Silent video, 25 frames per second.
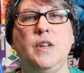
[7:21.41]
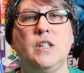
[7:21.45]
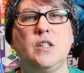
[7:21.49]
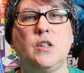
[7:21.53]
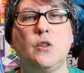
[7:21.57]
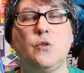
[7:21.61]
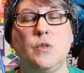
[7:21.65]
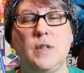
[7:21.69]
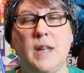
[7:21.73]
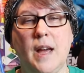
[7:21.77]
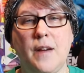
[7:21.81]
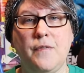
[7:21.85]

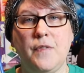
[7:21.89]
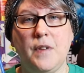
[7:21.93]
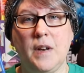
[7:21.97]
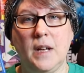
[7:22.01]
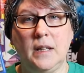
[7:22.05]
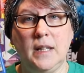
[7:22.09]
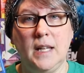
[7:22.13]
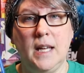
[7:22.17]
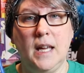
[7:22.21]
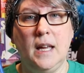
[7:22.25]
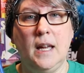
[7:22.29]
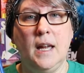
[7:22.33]
So
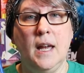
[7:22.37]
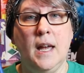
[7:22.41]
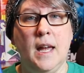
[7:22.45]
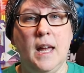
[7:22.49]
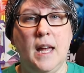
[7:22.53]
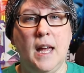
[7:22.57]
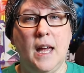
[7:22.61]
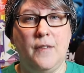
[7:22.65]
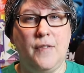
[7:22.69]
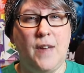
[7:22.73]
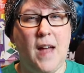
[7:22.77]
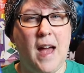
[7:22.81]
definitely,
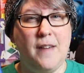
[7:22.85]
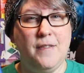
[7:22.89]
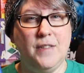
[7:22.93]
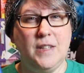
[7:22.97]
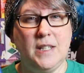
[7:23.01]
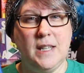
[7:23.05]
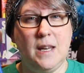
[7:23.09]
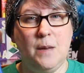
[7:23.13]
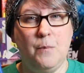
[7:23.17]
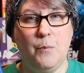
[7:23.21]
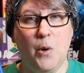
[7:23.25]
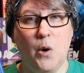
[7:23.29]
if you haven't
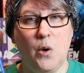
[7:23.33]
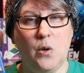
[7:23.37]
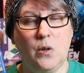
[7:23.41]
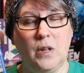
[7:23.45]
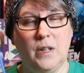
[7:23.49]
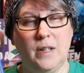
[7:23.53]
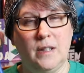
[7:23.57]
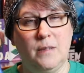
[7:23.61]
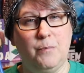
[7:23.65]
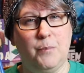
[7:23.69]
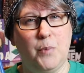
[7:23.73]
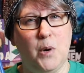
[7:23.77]
seen Brooklyn,